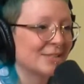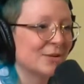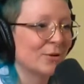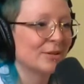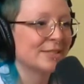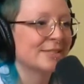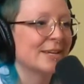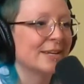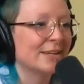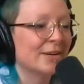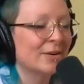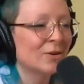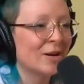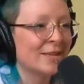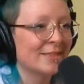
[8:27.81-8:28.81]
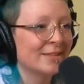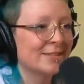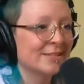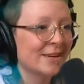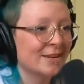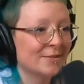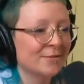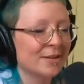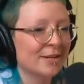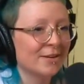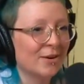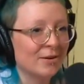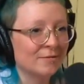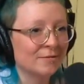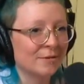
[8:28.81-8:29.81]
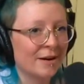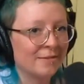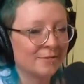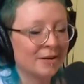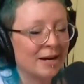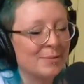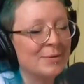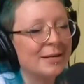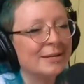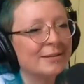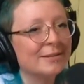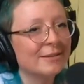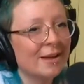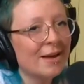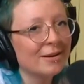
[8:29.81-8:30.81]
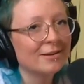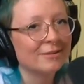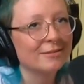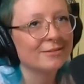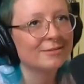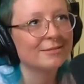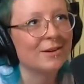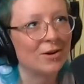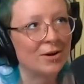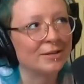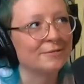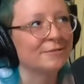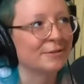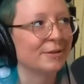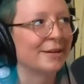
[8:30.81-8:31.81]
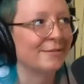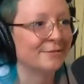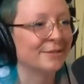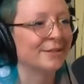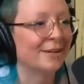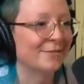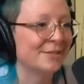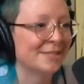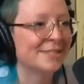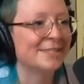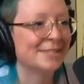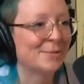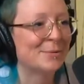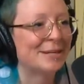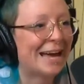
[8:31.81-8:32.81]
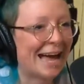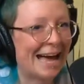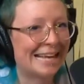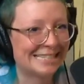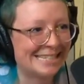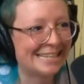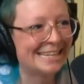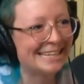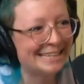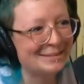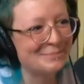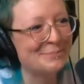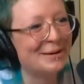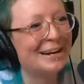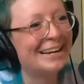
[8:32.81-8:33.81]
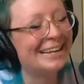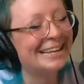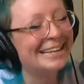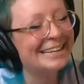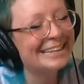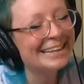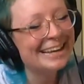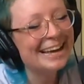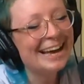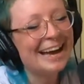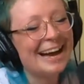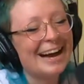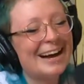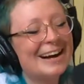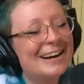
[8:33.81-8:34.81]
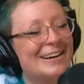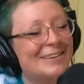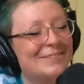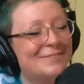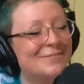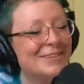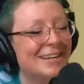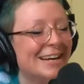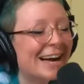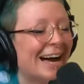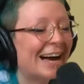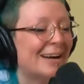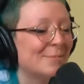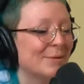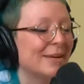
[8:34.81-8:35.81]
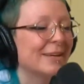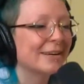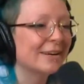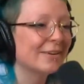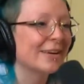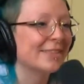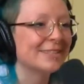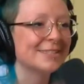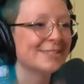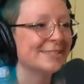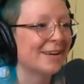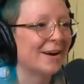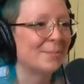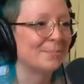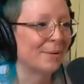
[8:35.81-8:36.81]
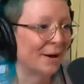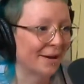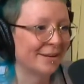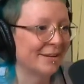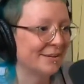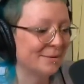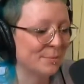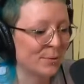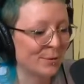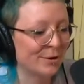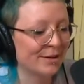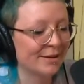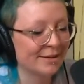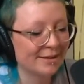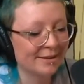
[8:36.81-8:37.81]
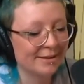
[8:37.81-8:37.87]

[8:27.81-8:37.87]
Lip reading: so it's like, all right, that's kind of like gone forever. I mean, not gone forever. Obviously, someone has it, but I'm like, okay, this is not mine anymore.